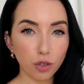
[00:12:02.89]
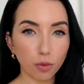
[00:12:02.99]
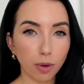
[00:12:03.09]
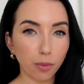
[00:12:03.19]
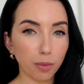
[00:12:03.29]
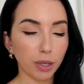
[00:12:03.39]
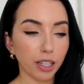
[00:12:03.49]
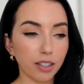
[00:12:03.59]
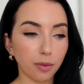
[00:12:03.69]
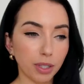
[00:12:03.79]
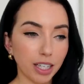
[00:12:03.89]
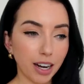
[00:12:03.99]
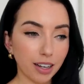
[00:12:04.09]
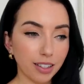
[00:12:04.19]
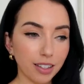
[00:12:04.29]
So we'll probably bring some
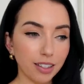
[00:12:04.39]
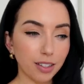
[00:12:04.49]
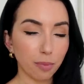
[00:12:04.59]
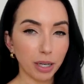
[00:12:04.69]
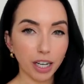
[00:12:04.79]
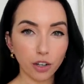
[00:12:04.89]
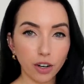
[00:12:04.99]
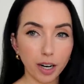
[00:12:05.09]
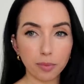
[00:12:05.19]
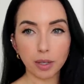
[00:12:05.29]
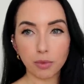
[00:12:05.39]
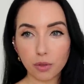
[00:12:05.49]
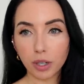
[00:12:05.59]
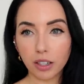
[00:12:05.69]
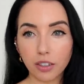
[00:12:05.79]
snacks, some bananagrams. I'm
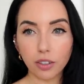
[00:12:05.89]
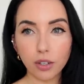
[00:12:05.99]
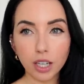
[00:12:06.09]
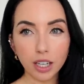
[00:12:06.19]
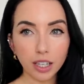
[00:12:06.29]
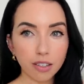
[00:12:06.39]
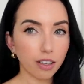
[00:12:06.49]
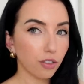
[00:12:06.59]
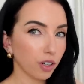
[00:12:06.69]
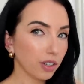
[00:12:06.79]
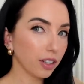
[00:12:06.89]
just wearing a little sundress